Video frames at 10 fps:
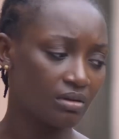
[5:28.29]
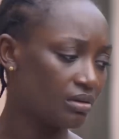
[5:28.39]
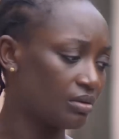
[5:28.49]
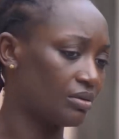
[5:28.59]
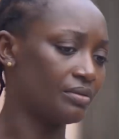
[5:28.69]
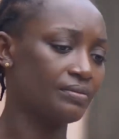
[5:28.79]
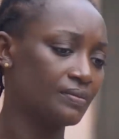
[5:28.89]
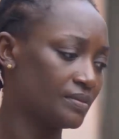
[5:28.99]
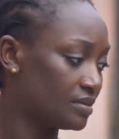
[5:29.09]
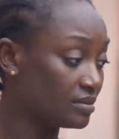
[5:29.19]
Oh,
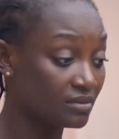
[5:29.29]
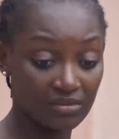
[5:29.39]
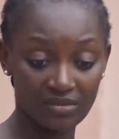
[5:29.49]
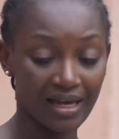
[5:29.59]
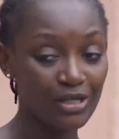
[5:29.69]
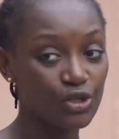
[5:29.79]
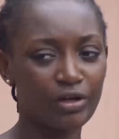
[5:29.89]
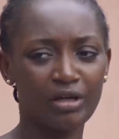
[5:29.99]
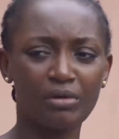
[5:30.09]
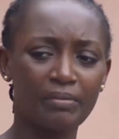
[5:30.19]
I saw
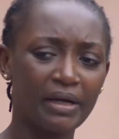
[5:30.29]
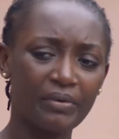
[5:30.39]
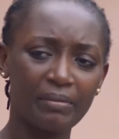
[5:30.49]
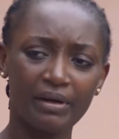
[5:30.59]
him on my way